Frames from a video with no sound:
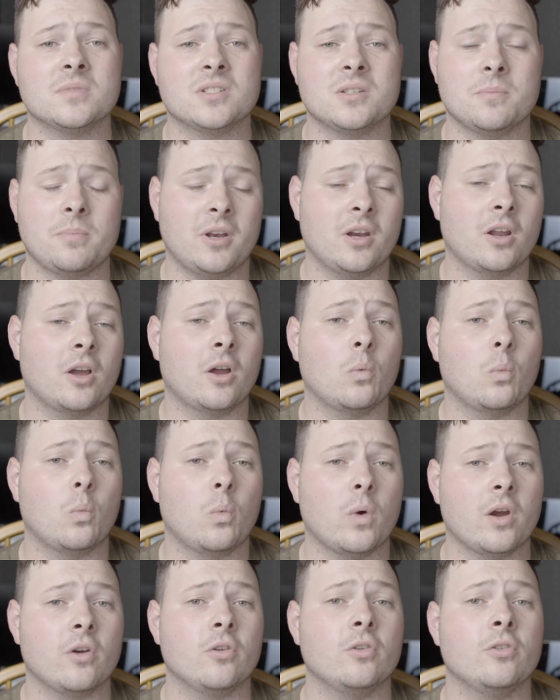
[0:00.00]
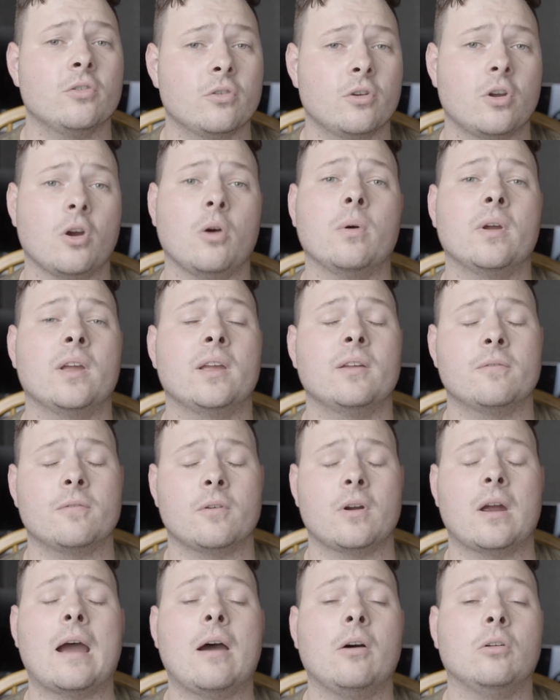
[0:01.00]
depending on where you're going and for
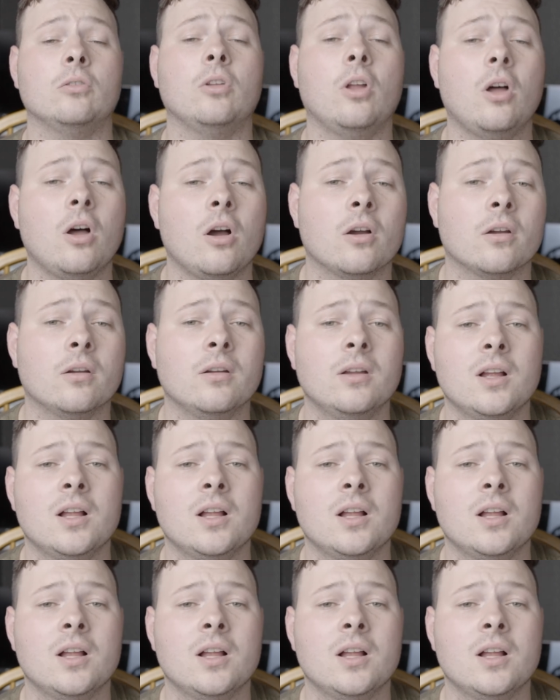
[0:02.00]
how long.